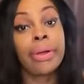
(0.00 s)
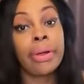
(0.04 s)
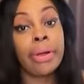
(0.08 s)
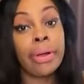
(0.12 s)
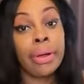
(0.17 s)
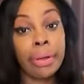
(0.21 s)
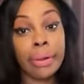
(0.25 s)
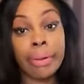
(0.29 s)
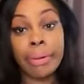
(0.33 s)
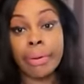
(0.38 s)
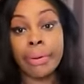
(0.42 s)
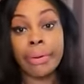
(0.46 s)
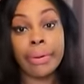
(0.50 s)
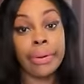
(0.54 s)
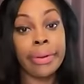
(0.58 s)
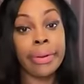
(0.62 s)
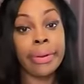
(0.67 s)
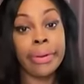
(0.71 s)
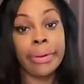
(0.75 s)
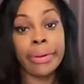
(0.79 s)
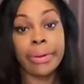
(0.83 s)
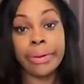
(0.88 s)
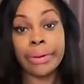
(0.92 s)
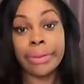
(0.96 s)
Whew,
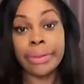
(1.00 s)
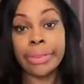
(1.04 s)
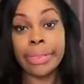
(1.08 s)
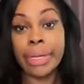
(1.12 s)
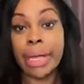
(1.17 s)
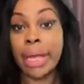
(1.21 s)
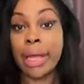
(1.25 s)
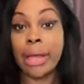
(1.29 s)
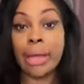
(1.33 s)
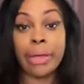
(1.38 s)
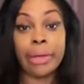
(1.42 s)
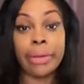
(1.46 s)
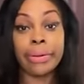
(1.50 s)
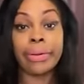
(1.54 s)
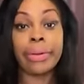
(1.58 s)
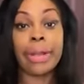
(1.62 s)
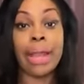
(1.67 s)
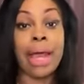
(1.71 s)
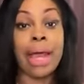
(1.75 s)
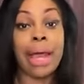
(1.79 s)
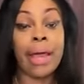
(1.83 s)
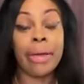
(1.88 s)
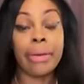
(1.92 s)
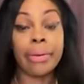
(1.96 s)
child,
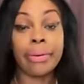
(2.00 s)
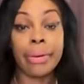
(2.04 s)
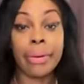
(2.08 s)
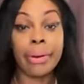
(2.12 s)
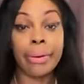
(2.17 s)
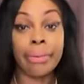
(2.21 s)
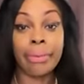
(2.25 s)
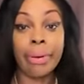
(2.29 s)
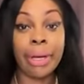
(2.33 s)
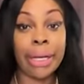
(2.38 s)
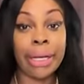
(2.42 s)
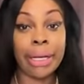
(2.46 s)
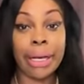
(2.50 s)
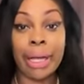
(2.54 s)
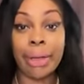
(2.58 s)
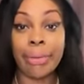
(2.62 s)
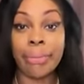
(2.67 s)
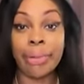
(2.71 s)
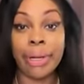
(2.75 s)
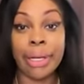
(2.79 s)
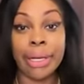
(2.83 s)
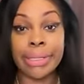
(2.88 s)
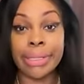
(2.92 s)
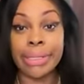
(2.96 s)
I don't know what that
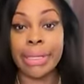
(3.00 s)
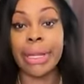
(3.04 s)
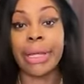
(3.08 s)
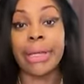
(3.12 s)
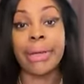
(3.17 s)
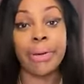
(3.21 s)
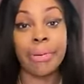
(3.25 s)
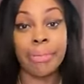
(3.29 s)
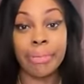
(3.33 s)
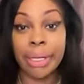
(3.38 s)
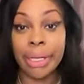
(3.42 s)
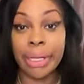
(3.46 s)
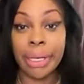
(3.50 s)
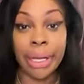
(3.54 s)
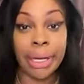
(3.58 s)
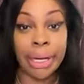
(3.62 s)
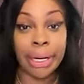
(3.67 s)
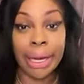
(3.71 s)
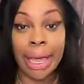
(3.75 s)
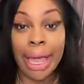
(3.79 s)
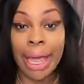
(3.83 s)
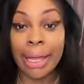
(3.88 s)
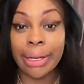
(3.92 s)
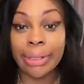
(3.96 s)
was. It ain't gonna be none of
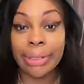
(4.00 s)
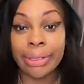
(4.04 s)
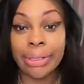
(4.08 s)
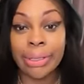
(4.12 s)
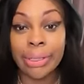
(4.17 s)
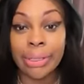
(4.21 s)
that.